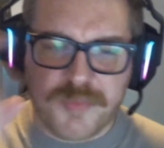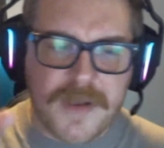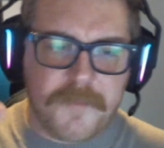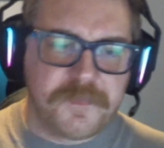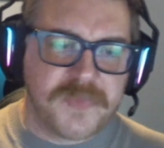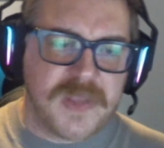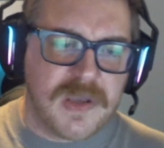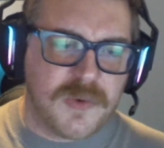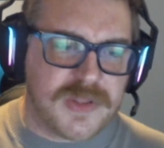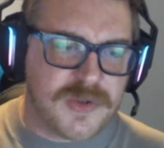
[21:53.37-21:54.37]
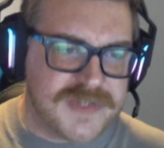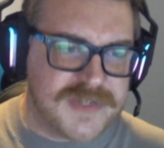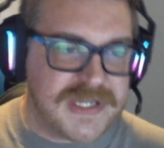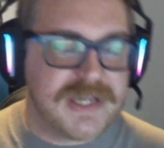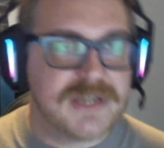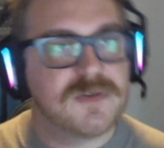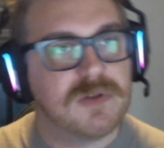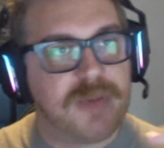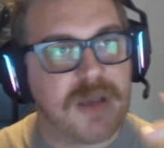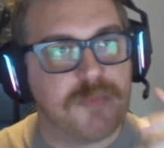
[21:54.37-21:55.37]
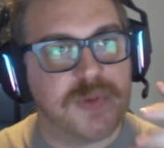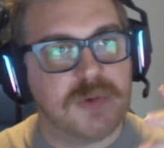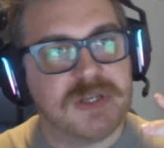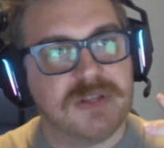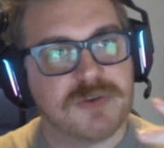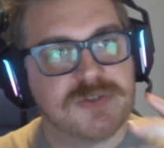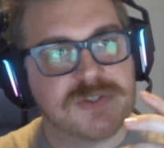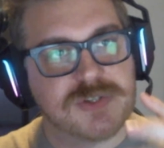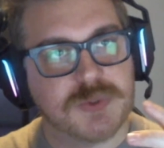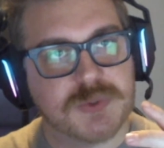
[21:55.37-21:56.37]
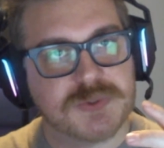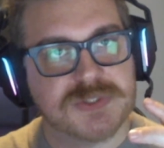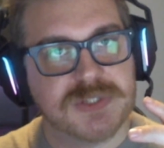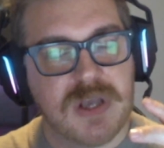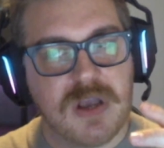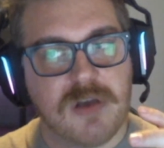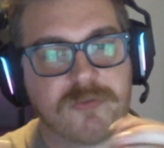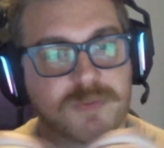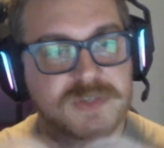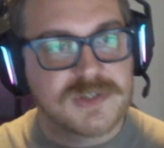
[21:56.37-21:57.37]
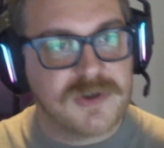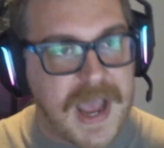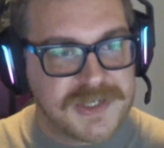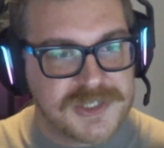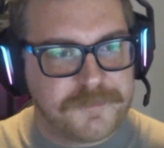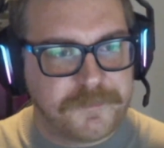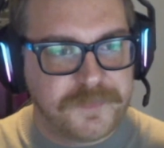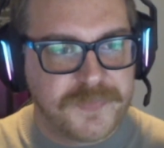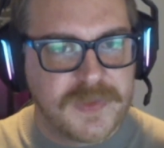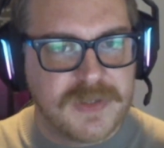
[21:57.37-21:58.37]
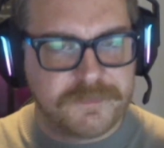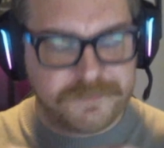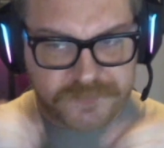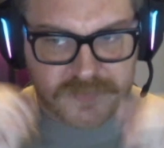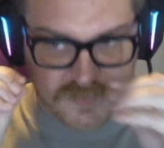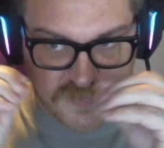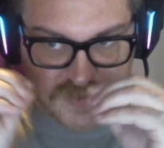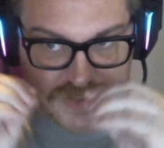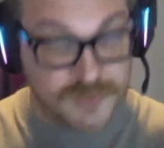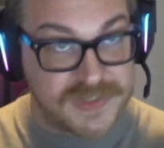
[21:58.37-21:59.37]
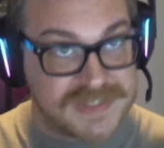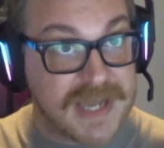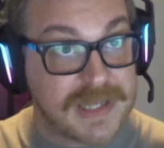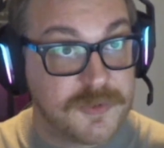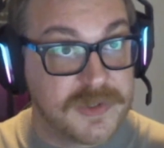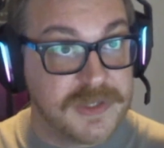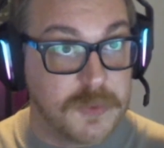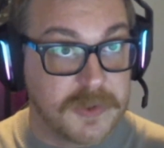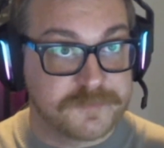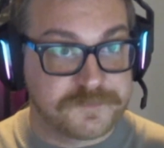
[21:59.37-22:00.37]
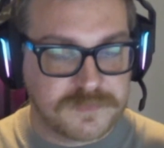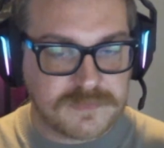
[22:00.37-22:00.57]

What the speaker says: But with Houdini, it's all about building those tools from scratch to do exactly what you want.